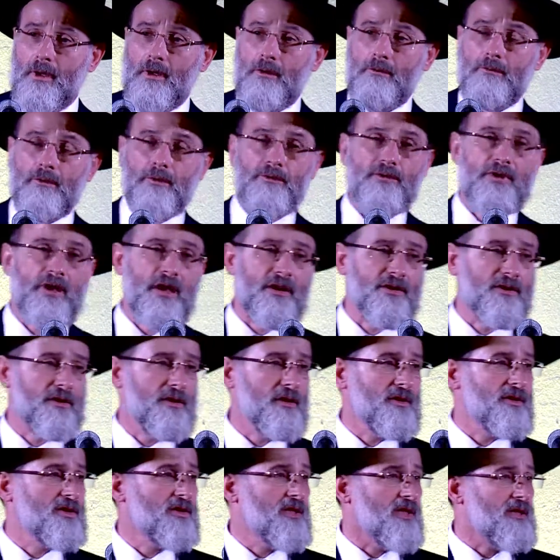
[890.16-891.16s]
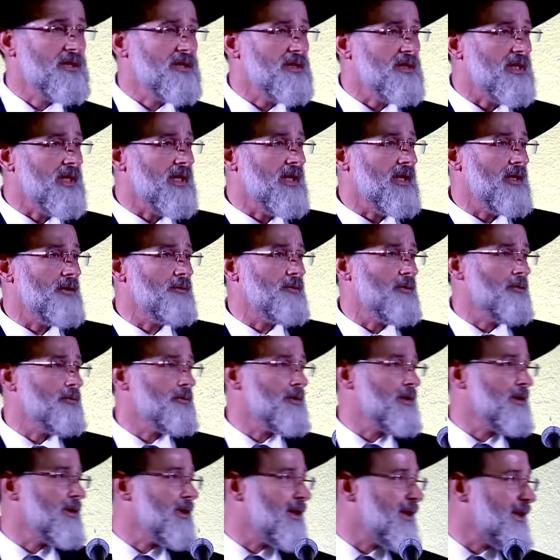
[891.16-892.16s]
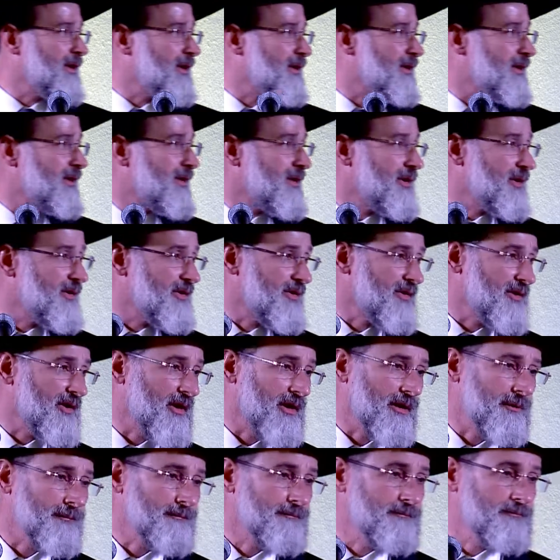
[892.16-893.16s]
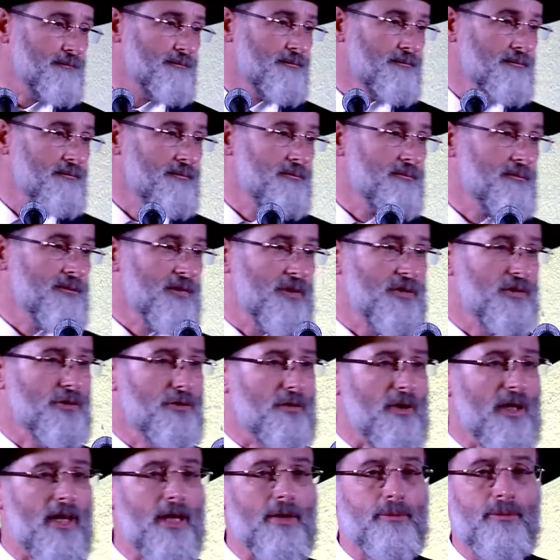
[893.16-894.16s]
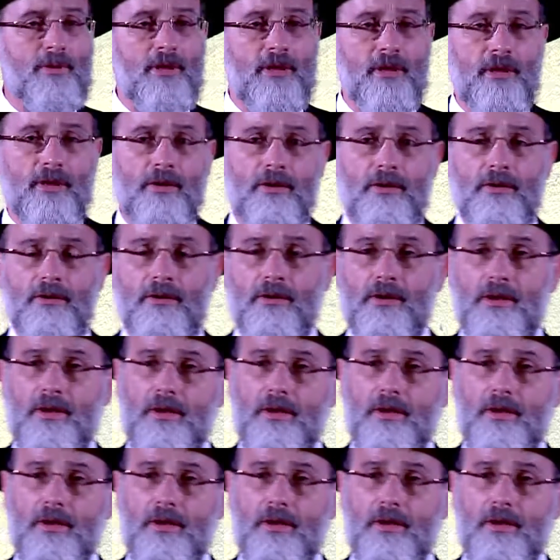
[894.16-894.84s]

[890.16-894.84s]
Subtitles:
Rav Dessler Zatzal wrote a letter to his son describing the